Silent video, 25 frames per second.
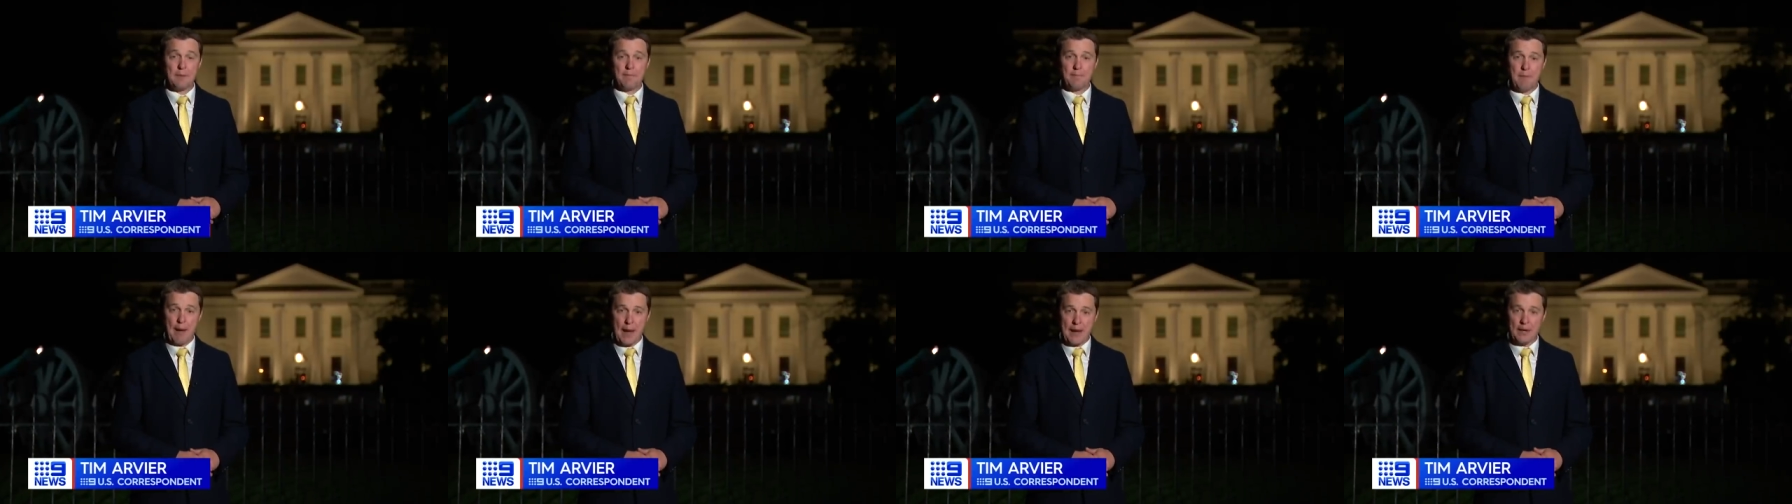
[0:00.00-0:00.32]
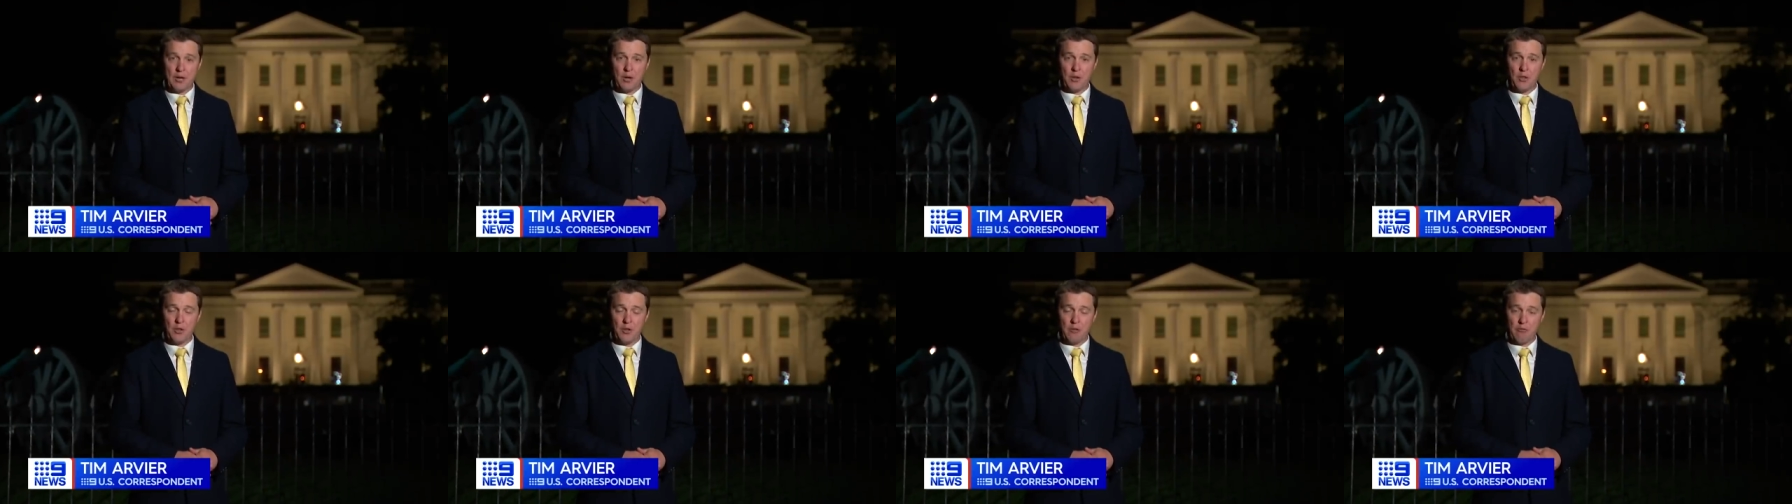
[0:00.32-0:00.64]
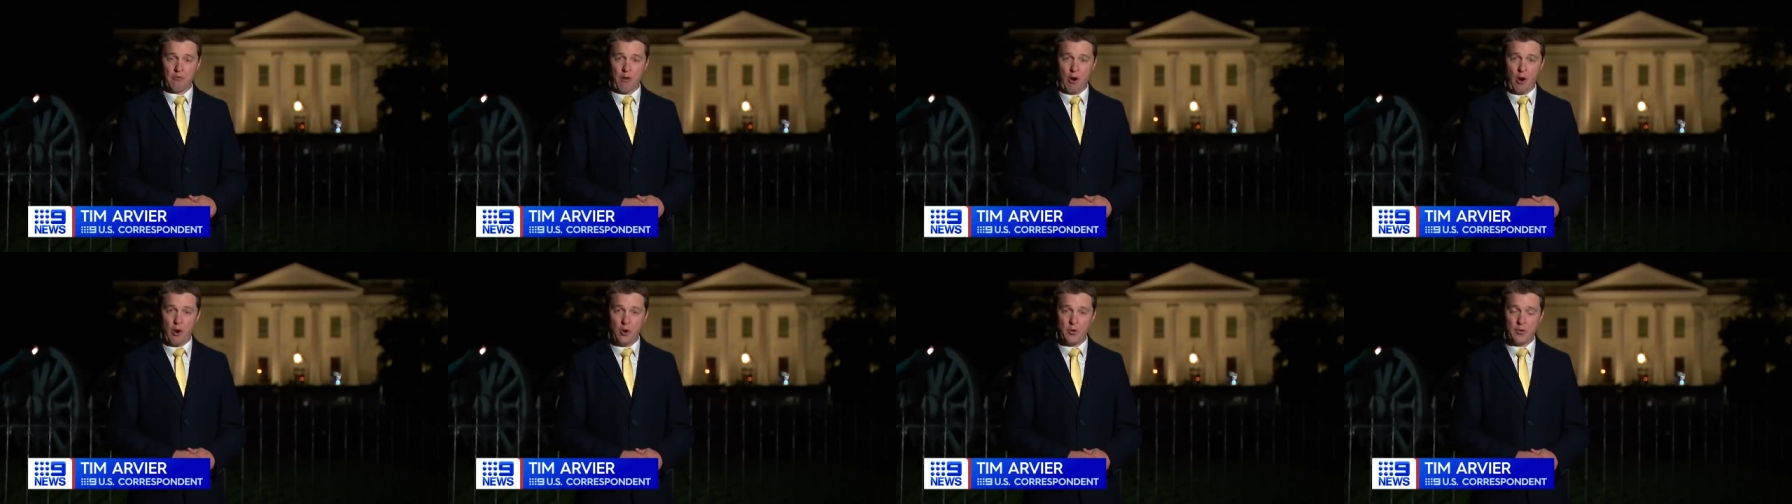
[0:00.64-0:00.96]
back on the
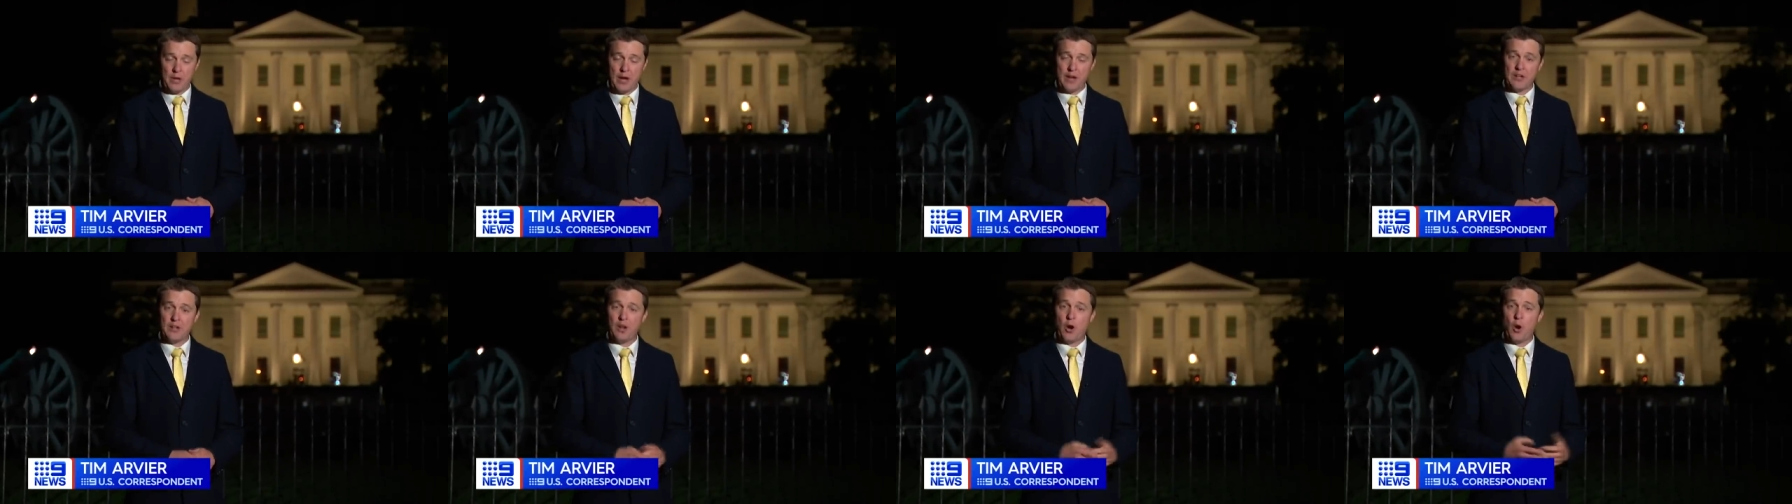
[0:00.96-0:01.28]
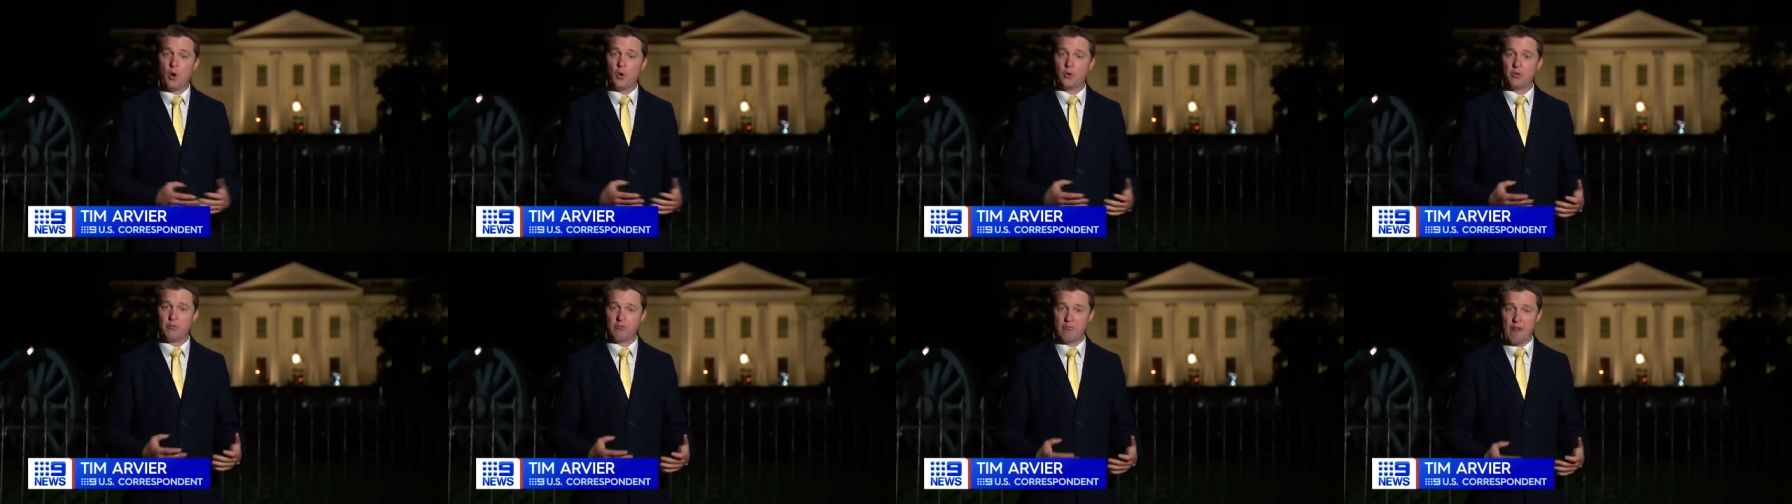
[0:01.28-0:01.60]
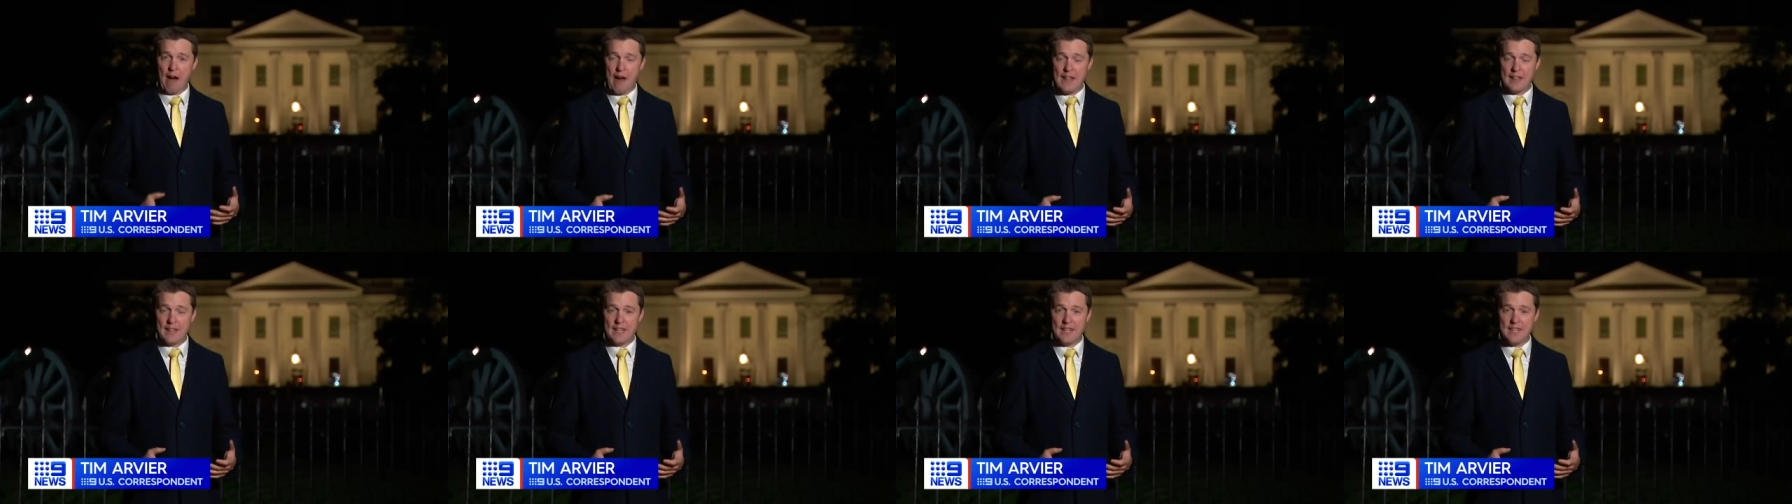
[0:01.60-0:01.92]
road and hold
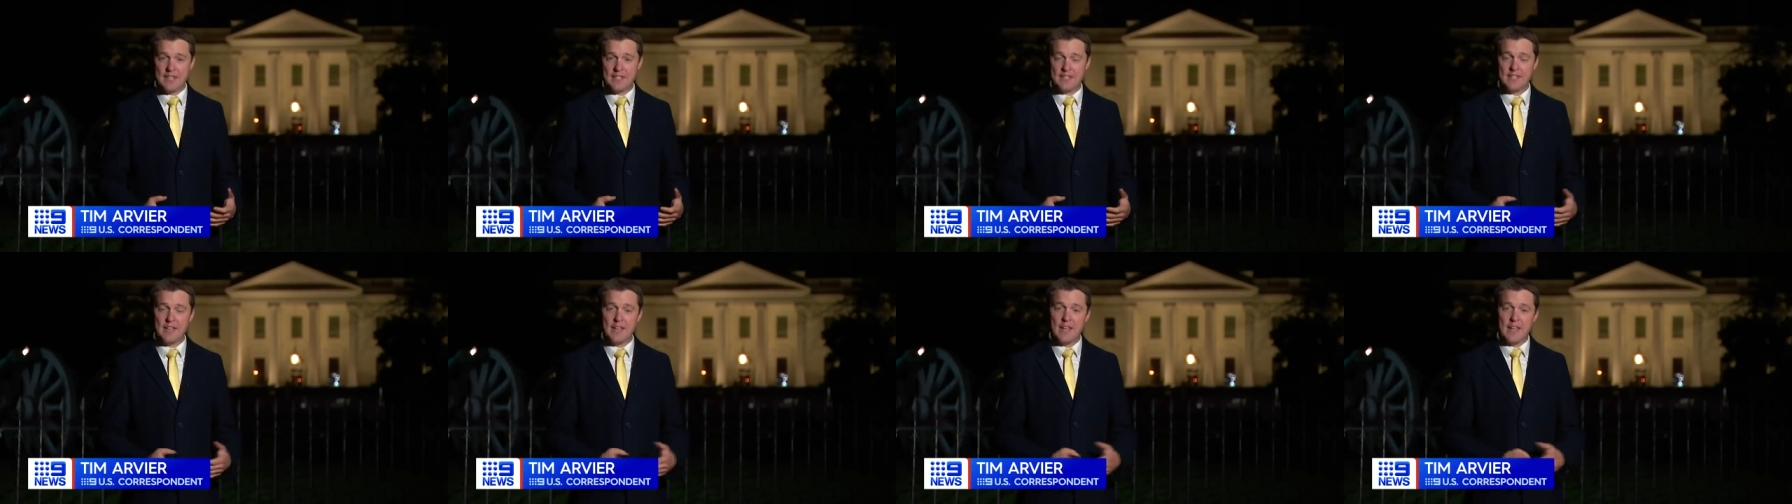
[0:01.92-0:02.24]
rallies